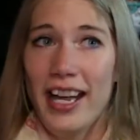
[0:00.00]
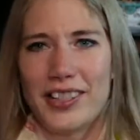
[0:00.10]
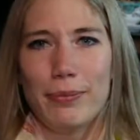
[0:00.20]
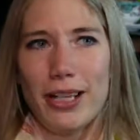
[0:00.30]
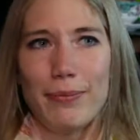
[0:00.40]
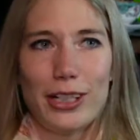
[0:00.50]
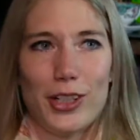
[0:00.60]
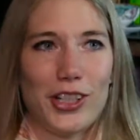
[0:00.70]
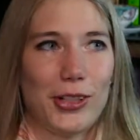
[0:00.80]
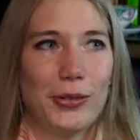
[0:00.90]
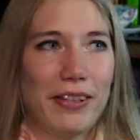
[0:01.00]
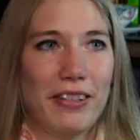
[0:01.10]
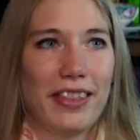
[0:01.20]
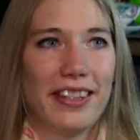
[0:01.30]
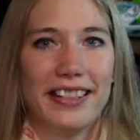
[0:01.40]
Sometimes I just don't
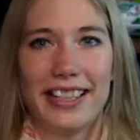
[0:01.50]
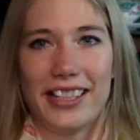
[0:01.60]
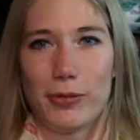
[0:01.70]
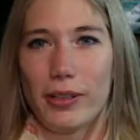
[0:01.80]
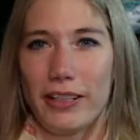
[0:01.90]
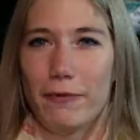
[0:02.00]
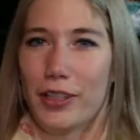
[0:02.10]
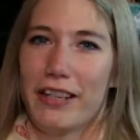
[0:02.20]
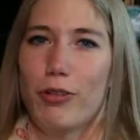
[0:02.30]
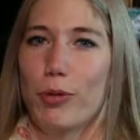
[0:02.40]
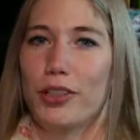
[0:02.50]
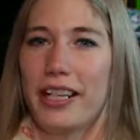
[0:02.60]
even think that it's really forgivable.